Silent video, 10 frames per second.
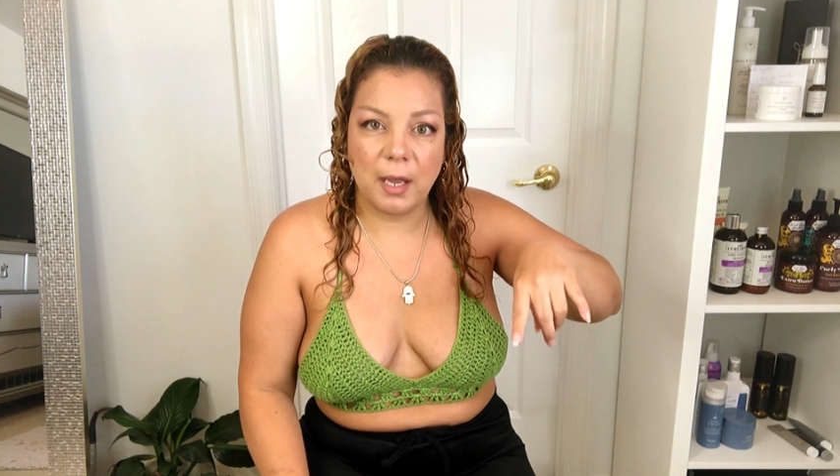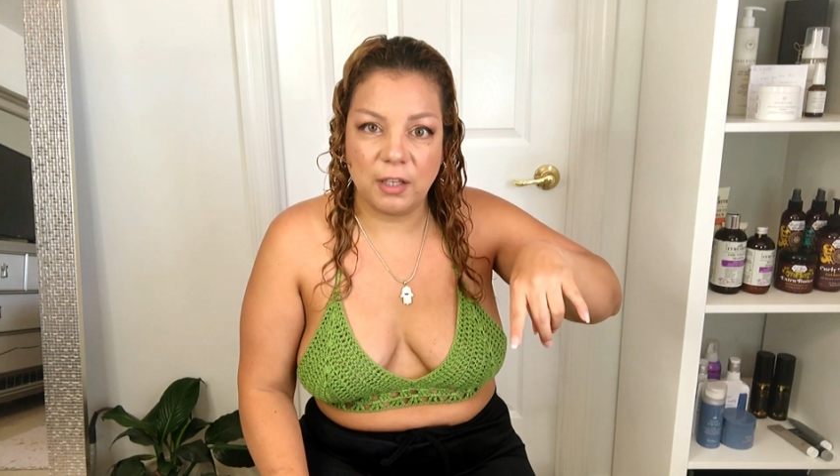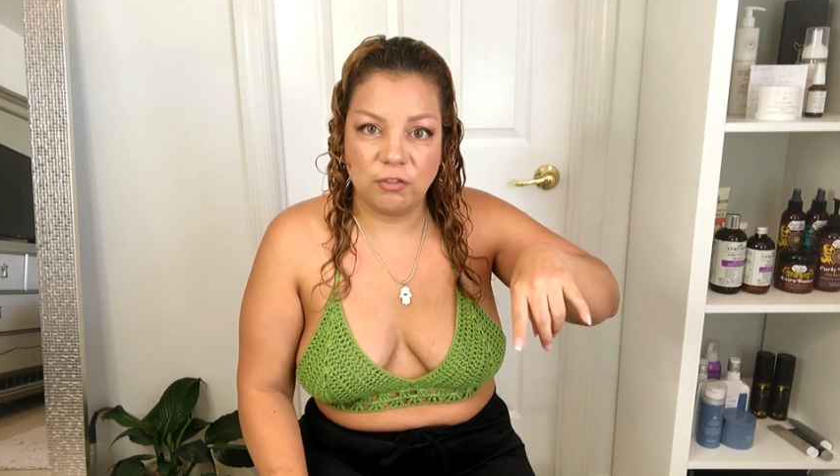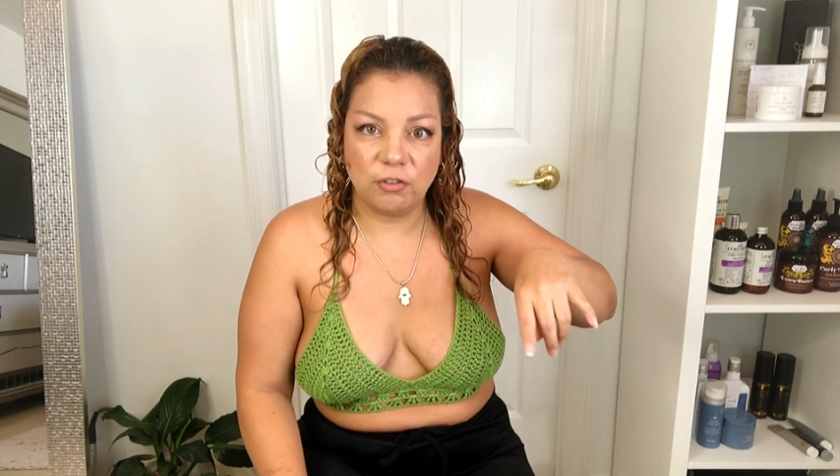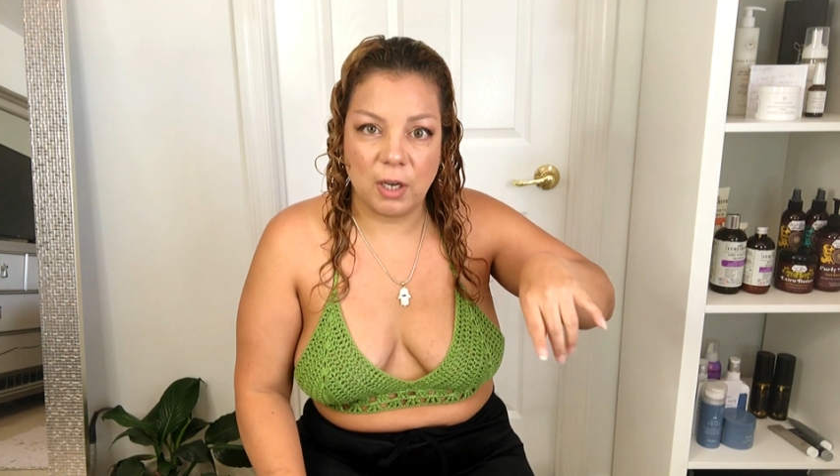
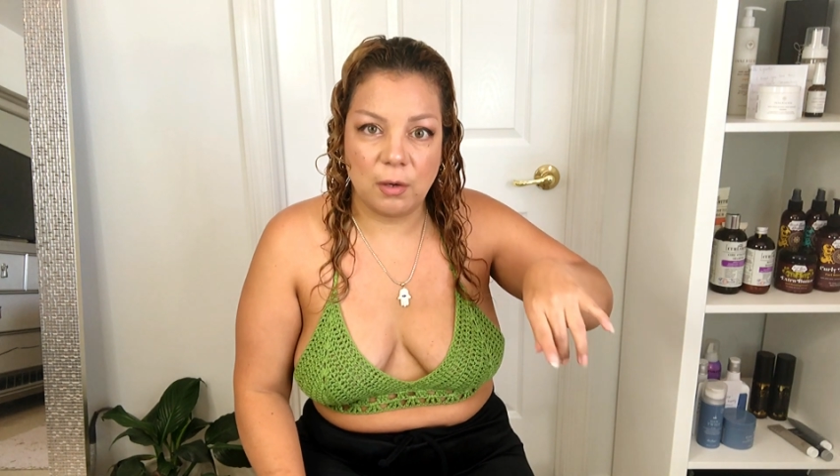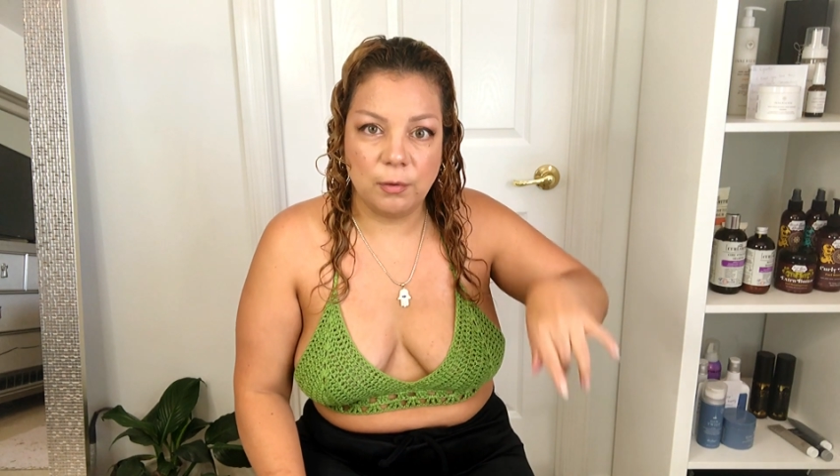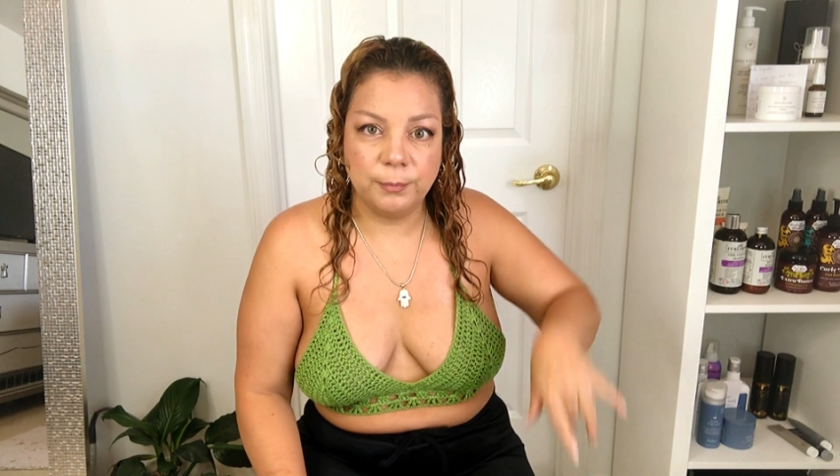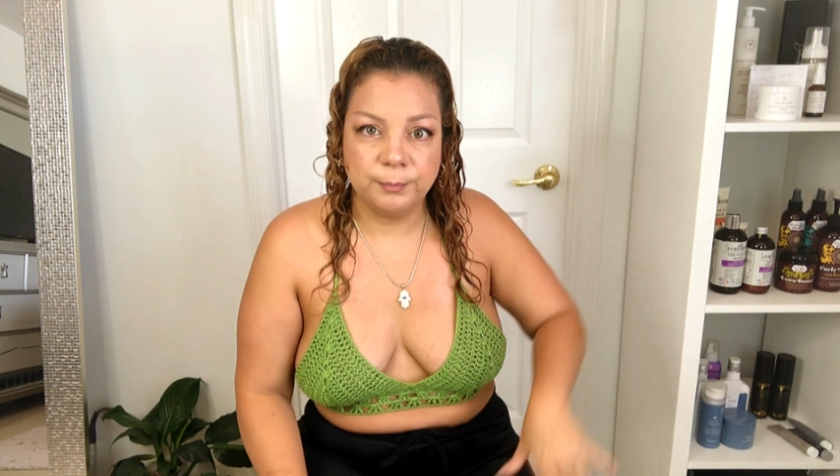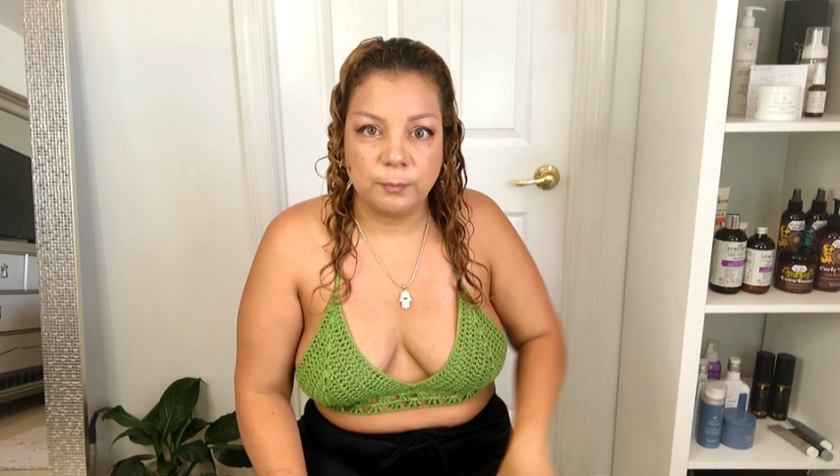and
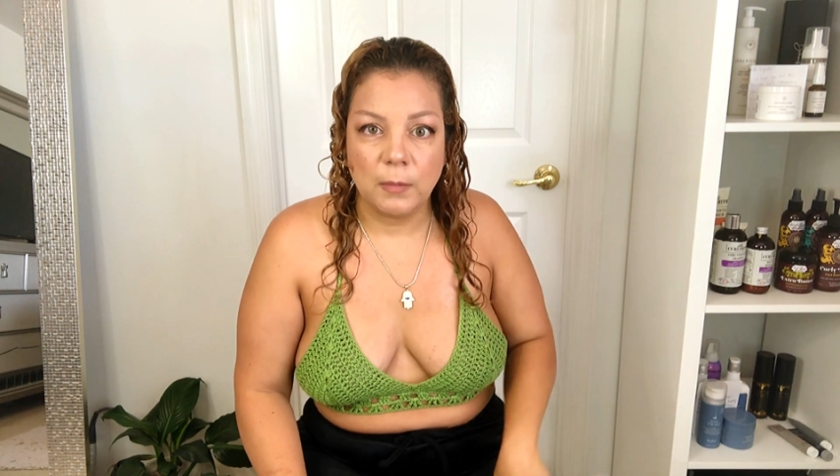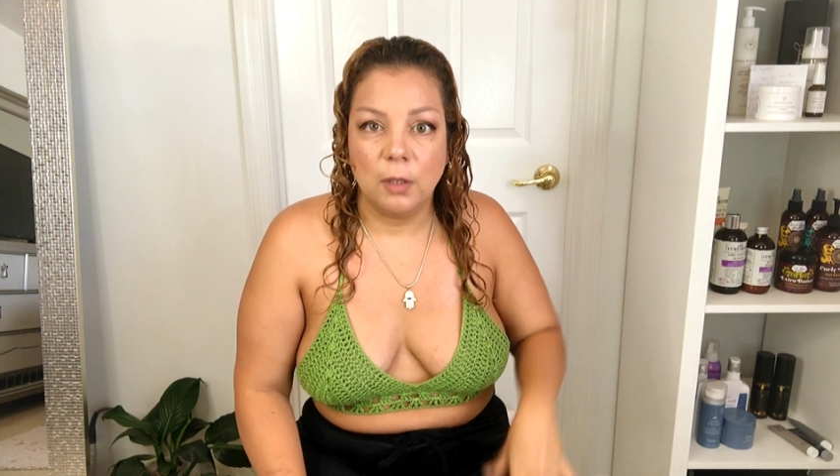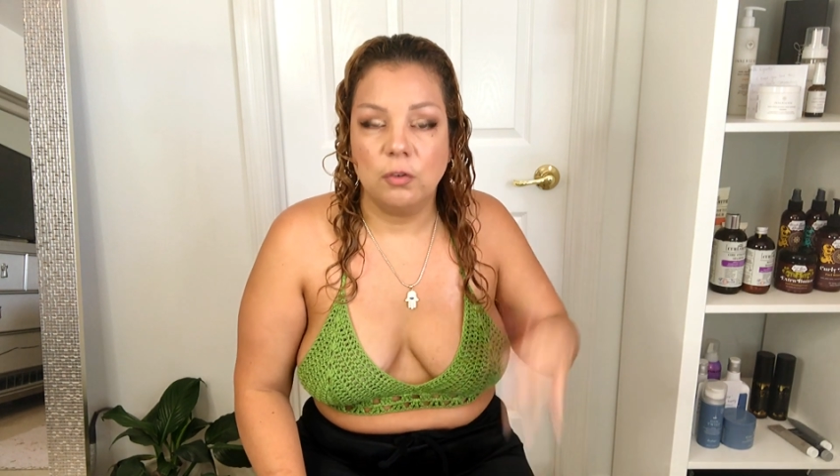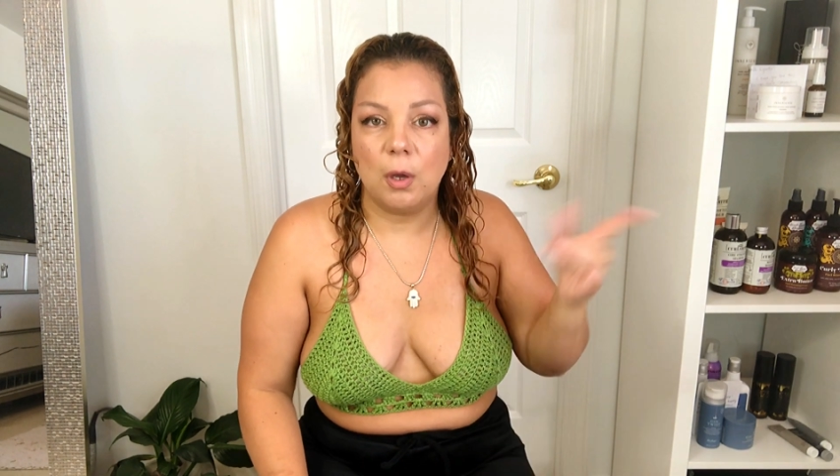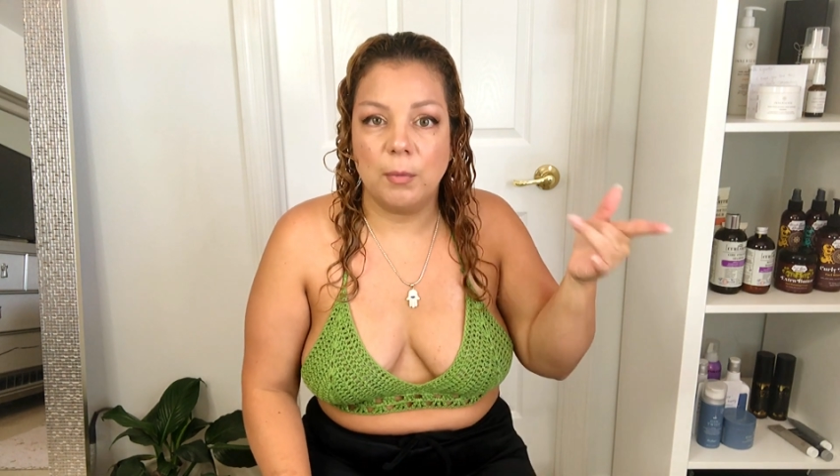gel.
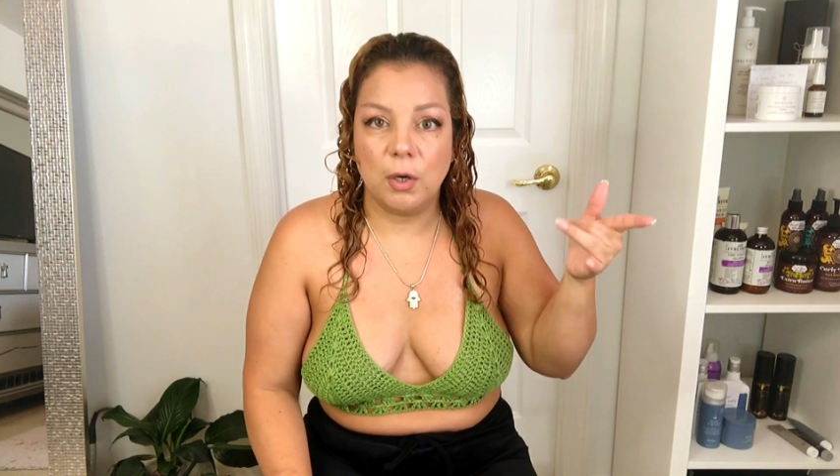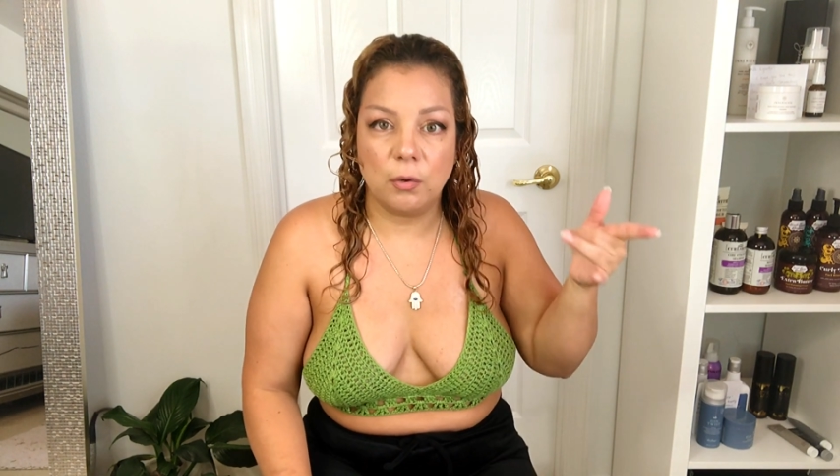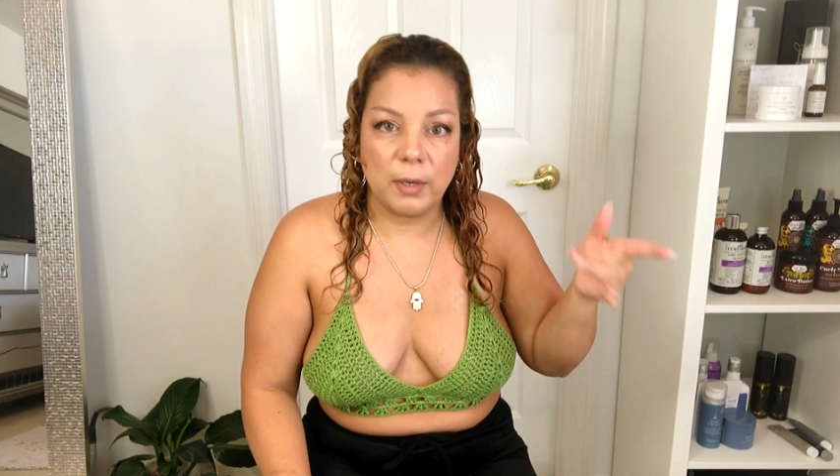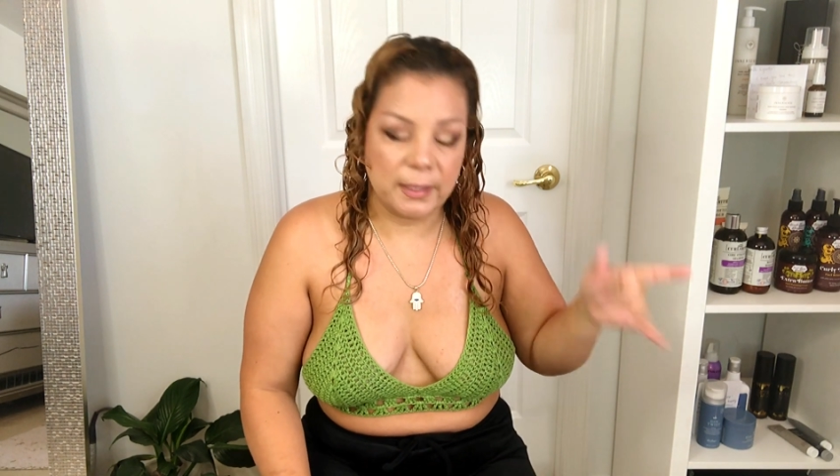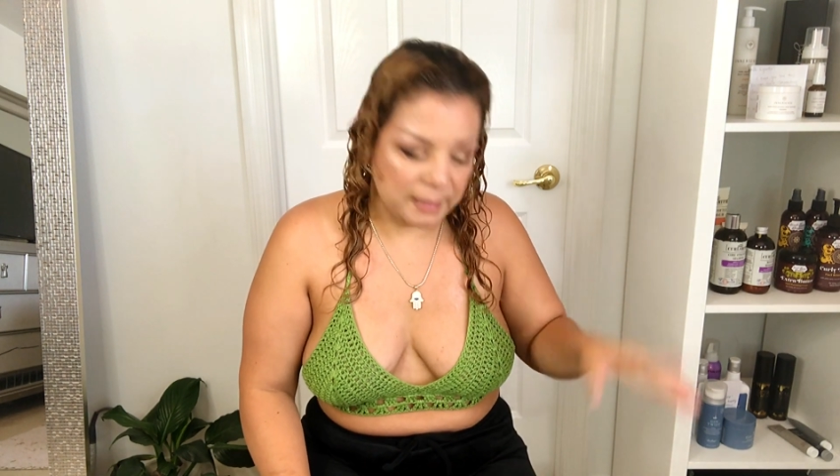So I'm gonna go get